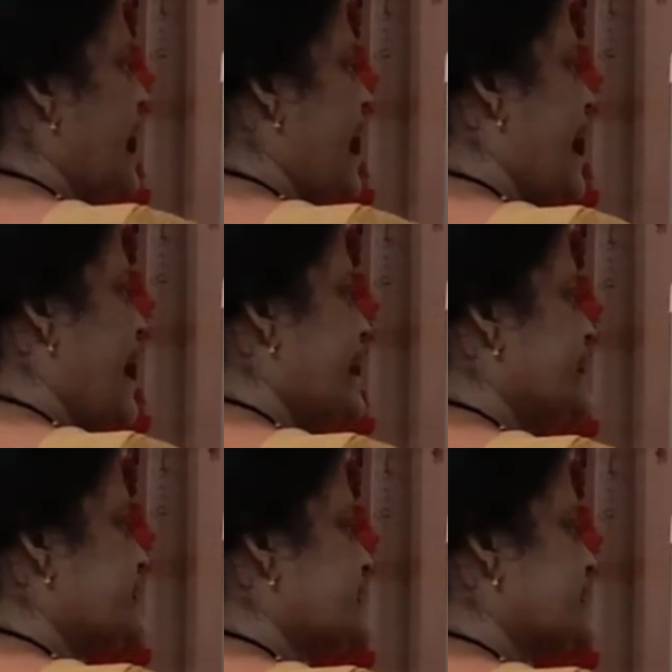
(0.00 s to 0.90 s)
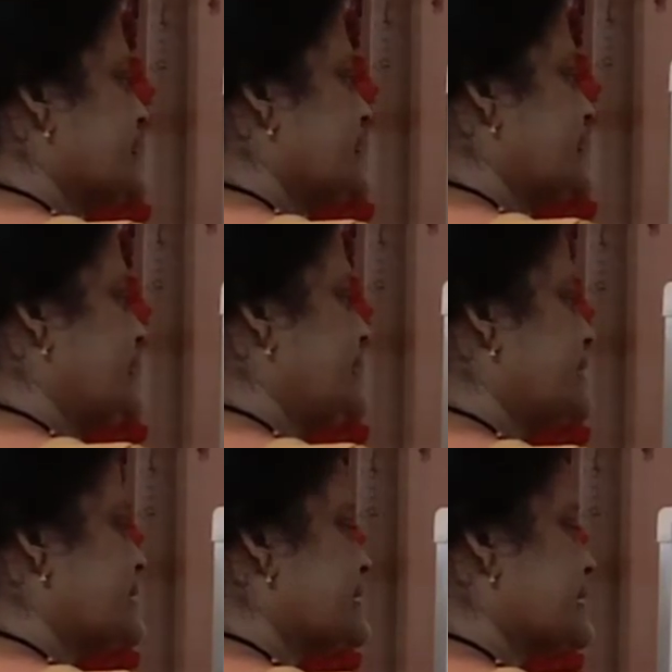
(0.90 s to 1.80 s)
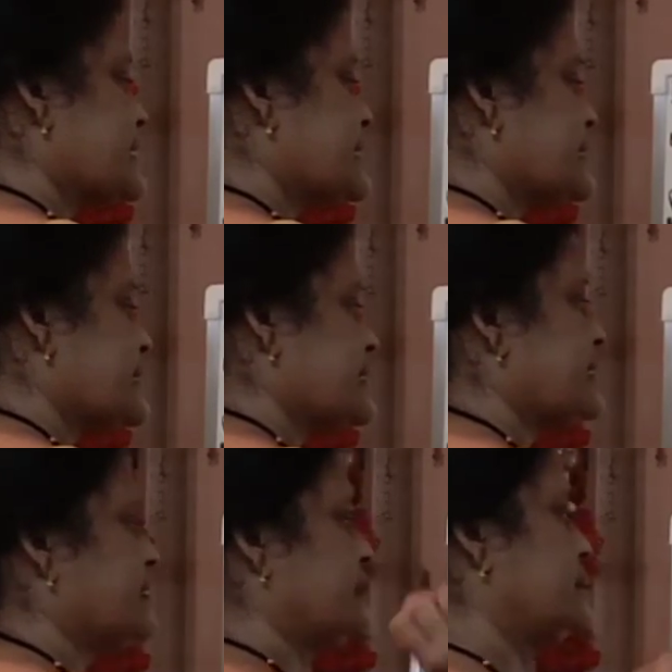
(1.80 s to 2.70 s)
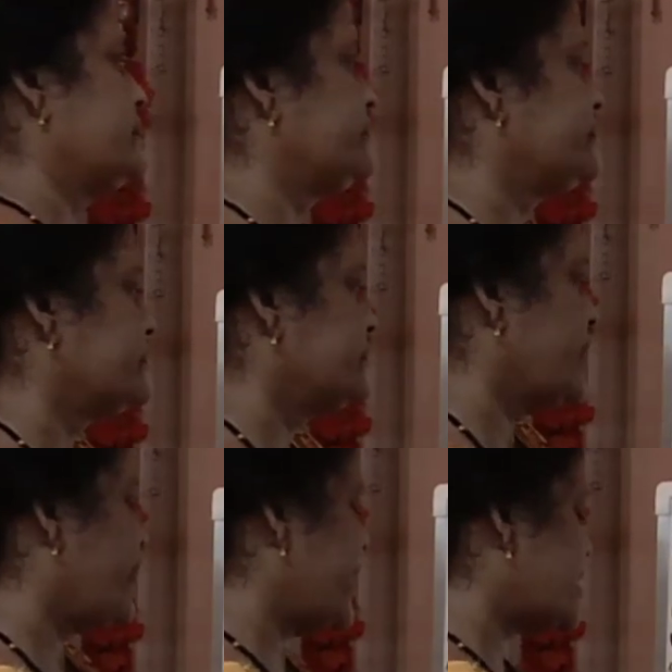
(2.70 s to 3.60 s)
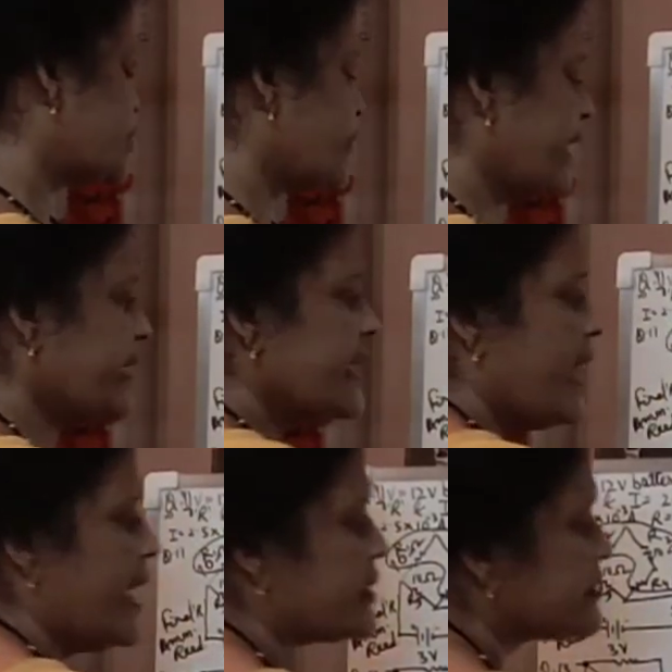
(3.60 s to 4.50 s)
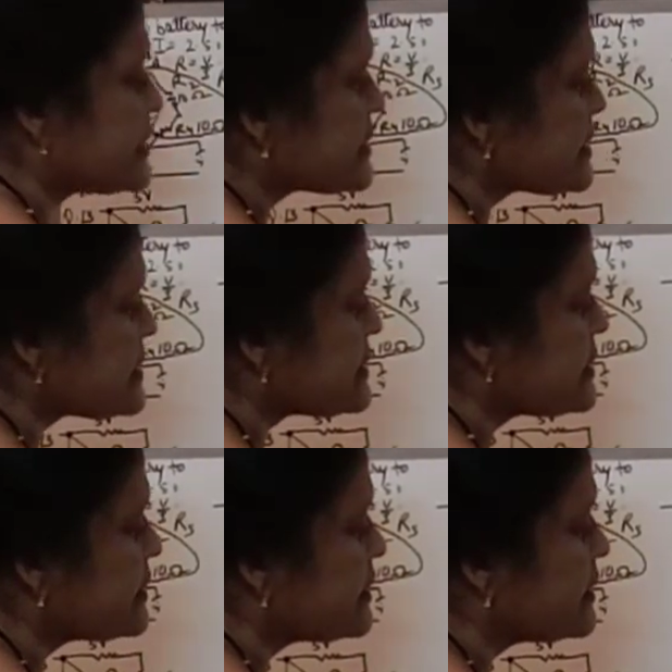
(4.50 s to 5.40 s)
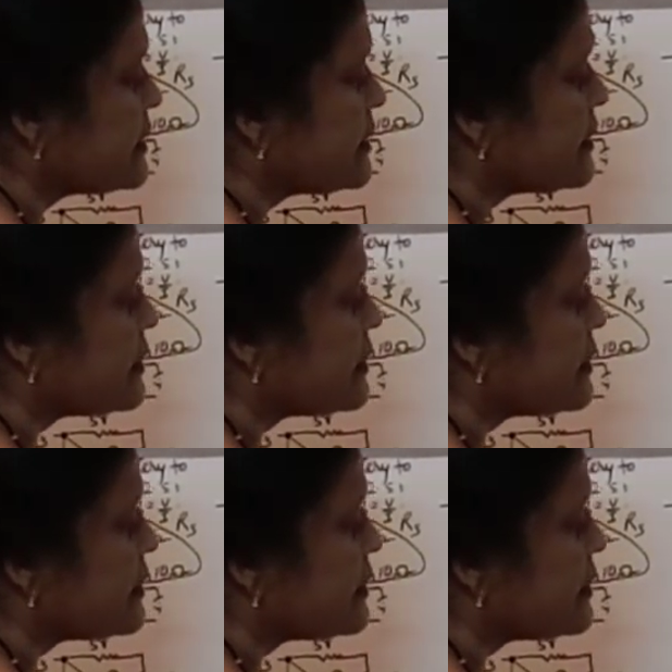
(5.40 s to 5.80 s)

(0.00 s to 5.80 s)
And this is, right student? And this is the